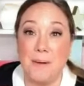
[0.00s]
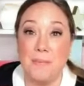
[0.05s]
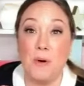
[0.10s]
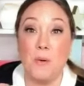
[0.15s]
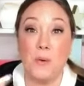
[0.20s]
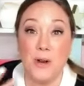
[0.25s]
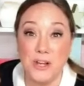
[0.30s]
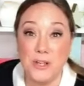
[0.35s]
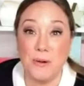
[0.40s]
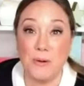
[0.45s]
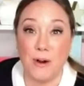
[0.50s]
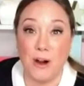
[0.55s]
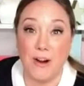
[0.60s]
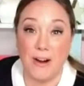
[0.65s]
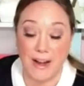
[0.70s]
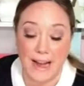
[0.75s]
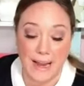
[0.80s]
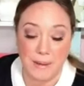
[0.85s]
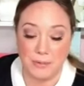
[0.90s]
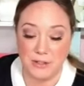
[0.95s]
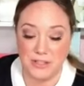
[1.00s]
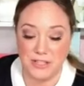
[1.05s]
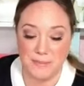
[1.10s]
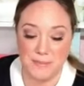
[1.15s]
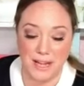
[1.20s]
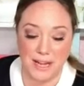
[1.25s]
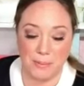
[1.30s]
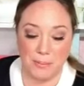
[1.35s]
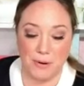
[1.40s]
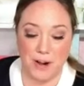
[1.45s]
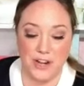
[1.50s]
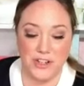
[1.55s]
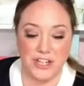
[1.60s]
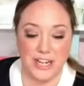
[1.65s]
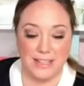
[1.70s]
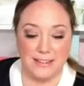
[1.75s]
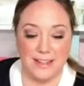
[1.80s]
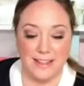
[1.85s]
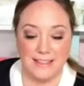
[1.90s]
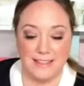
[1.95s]
when you are able to make a
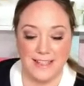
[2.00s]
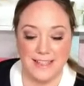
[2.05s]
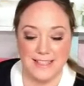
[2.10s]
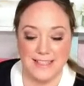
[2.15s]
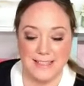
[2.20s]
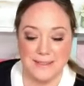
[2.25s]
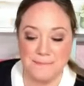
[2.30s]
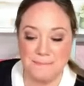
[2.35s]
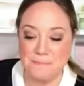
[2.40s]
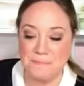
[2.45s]
project like this.